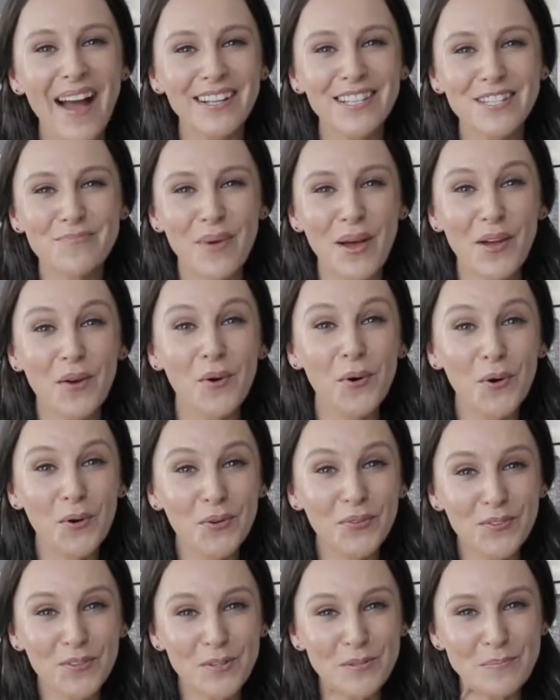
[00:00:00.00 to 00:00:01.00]
to my whole
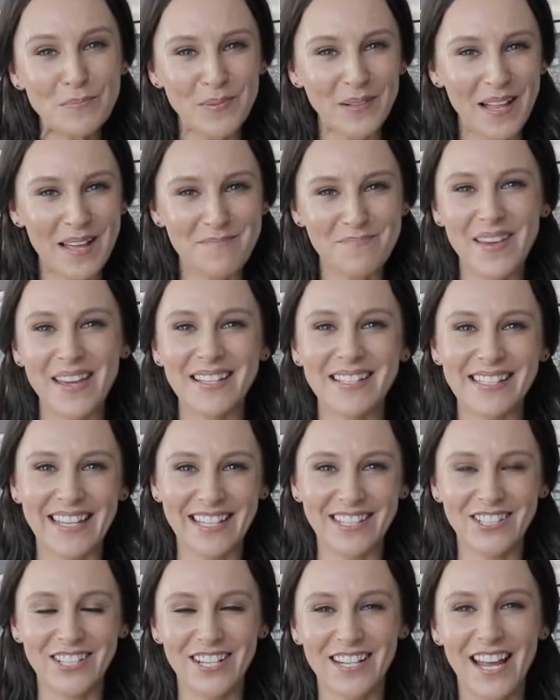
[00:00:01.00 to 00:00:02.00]
food plant-based
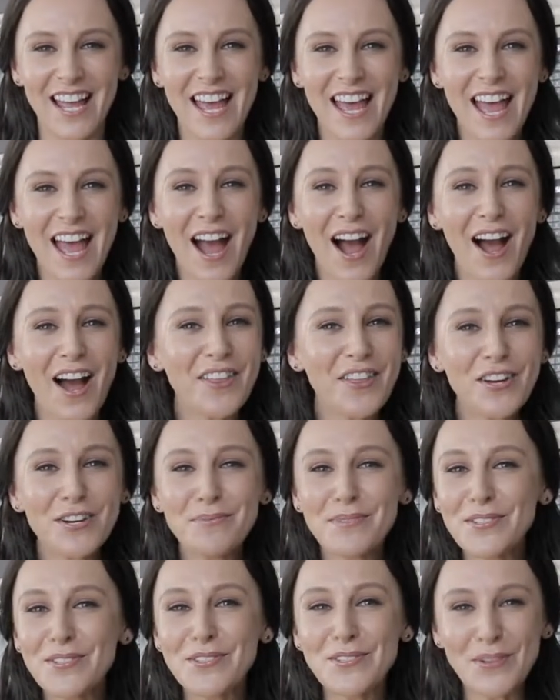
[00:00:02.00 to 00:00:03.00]
kitchen. I thought it'd
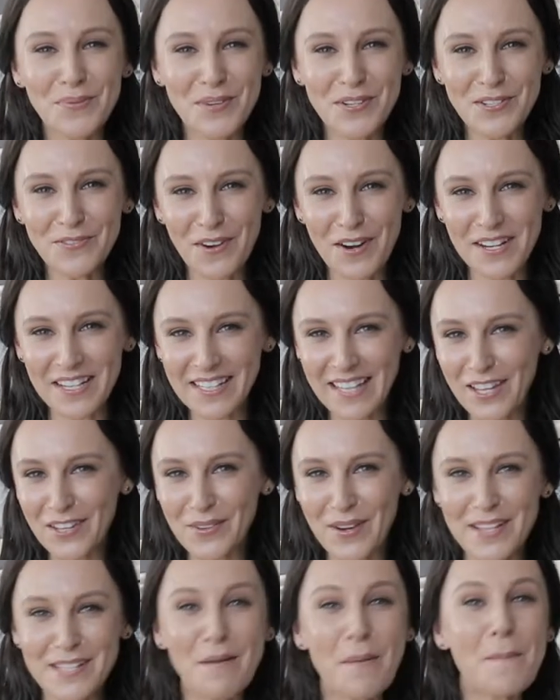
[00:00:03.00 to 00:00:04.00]
be so much fun to get you
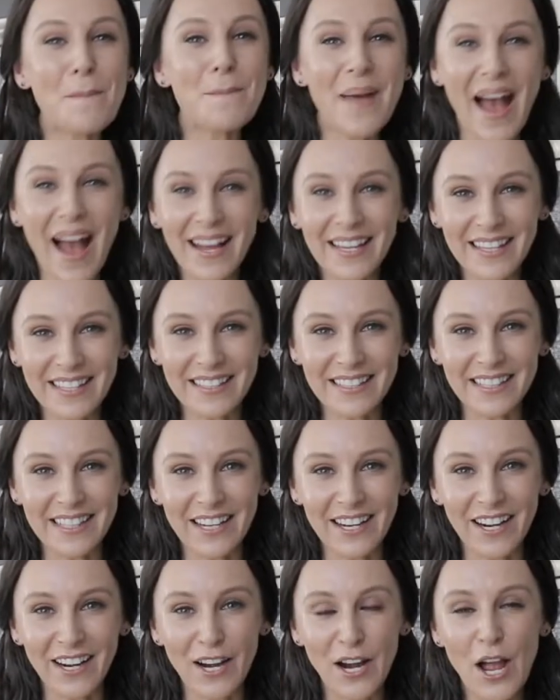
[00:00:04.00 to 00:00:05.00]
guys back in
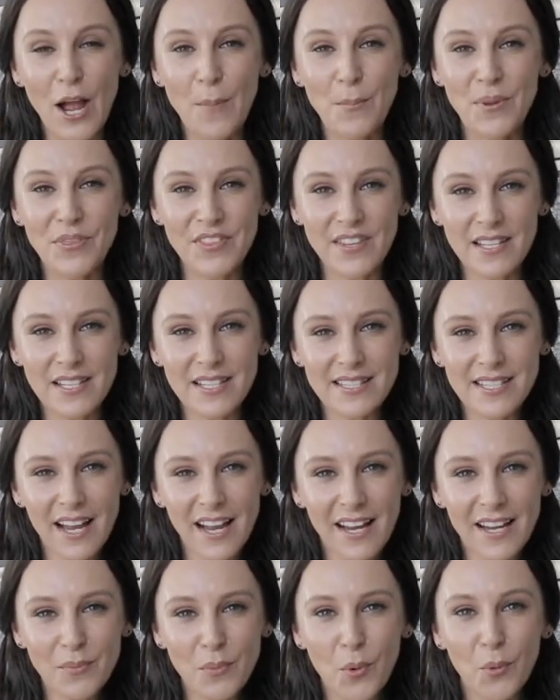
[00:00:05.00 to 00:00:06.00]
here, but this
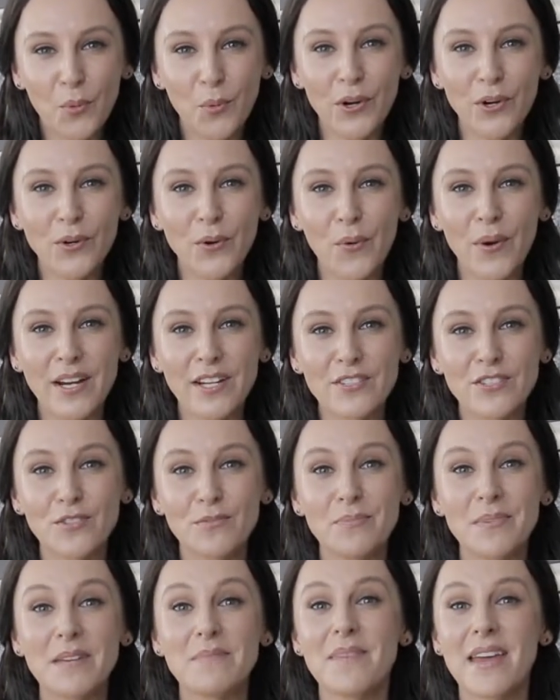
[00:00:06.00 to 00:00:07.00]
time we're going to
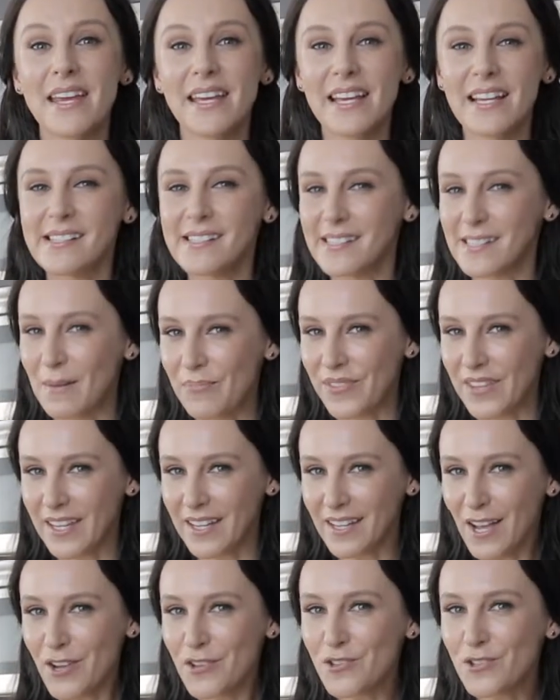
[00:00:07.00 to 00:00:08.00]
be making
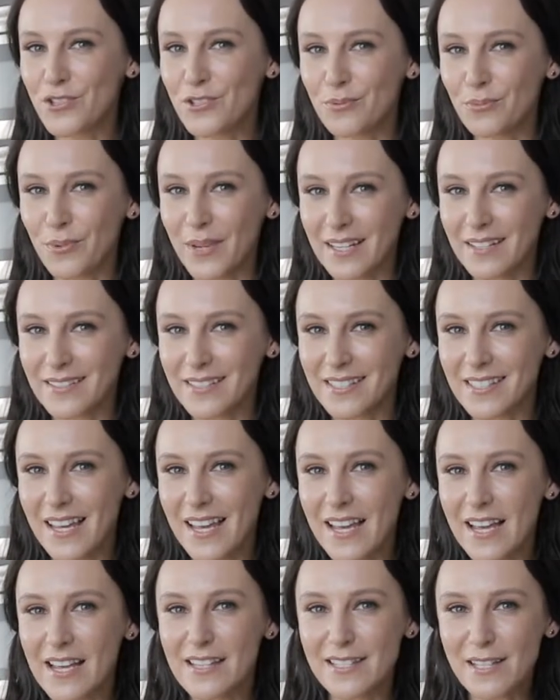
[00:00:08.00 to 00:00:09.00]
something sweet.
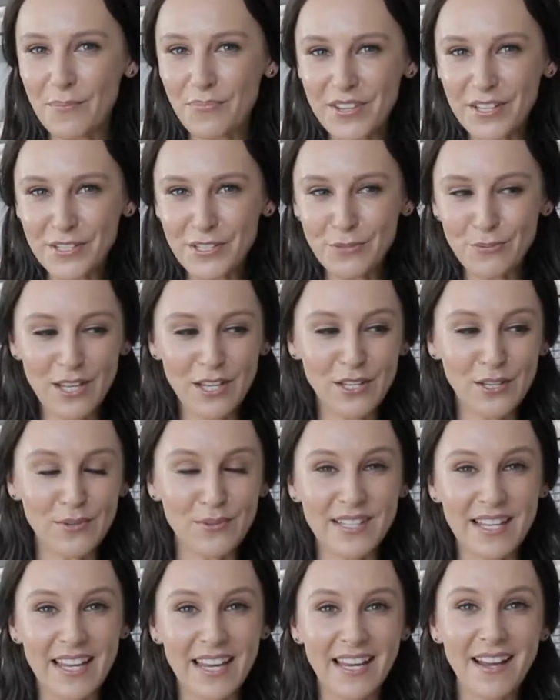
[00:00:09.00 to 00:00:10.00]
Something sweet
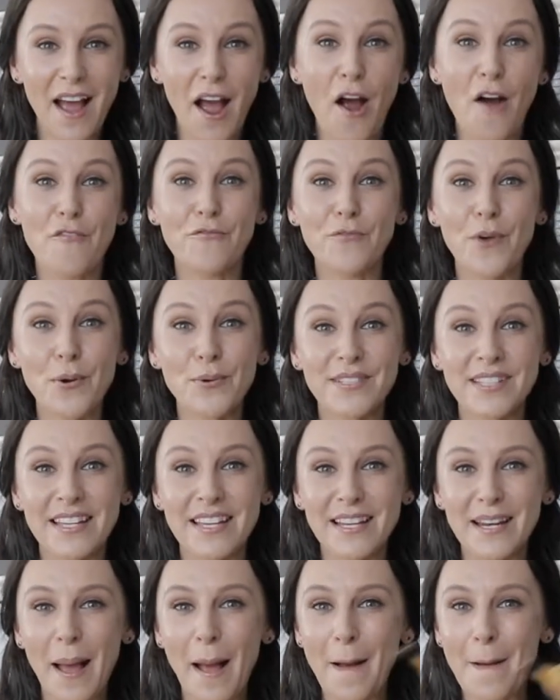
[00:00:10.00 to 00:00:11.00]
using
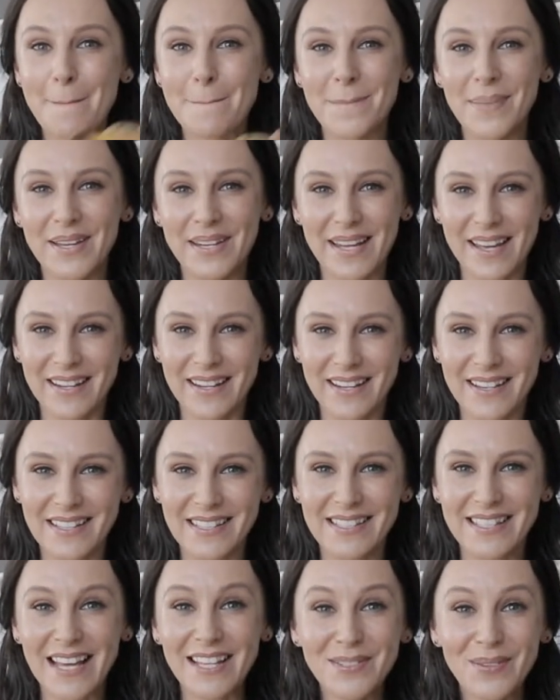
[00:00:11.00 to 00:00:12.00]
frozen bananas.
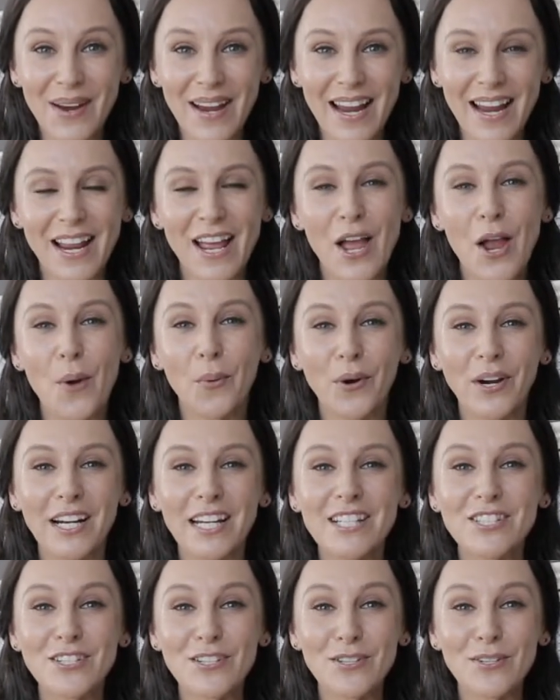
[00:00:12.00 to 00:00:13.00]
That's right, we're
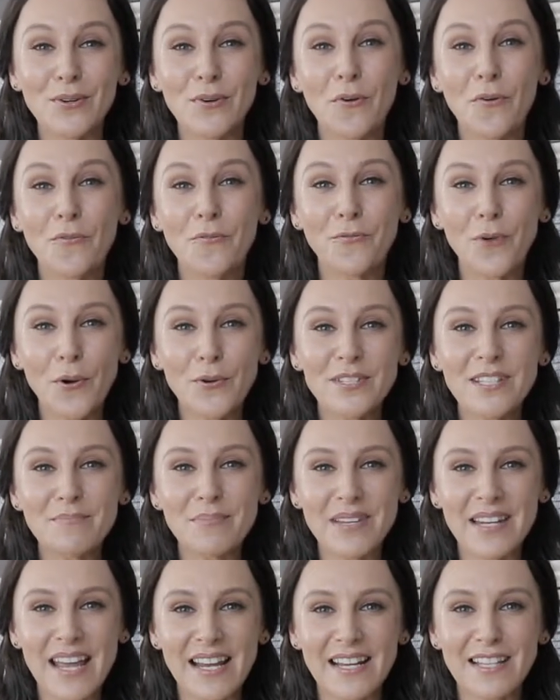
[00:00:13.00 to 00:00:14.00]
gonna do frozen
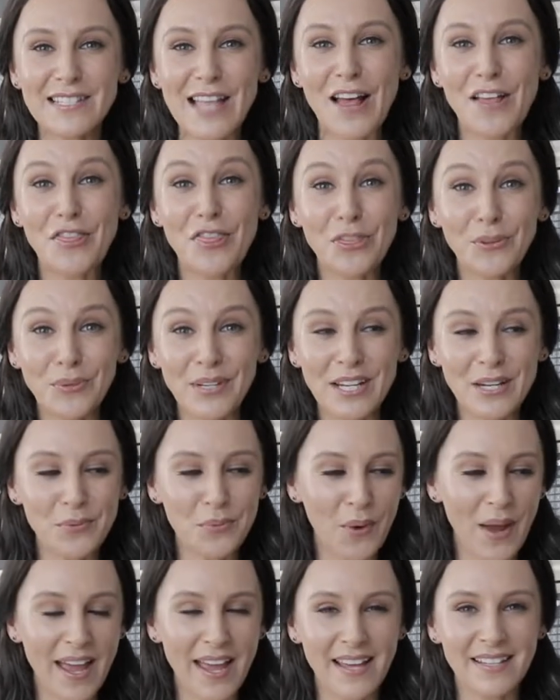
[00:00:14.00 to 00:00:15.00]
bananas 3
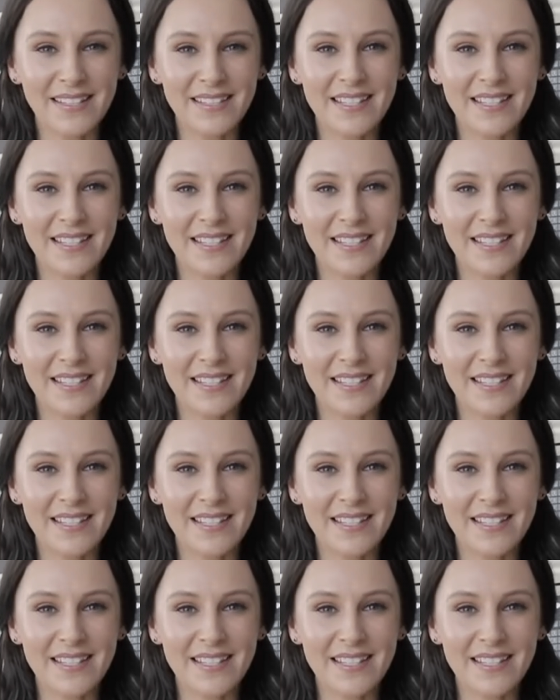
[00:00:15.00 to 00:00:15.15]
ways.